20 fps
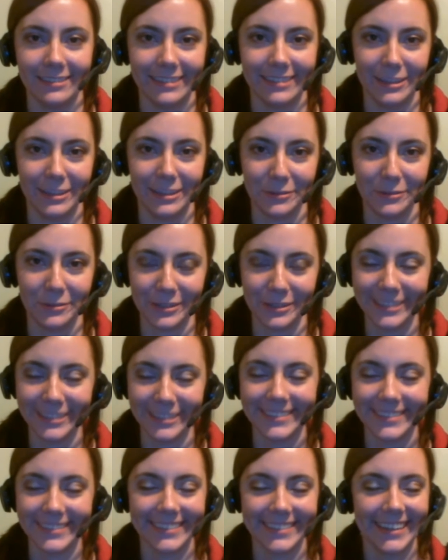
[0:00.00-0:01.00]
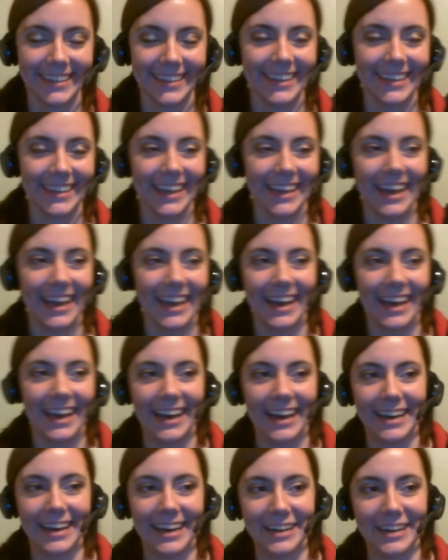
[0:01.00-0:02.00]
in the world.
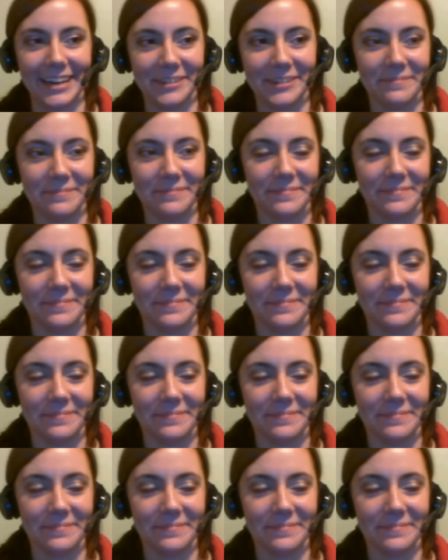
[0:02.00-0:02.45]
Um,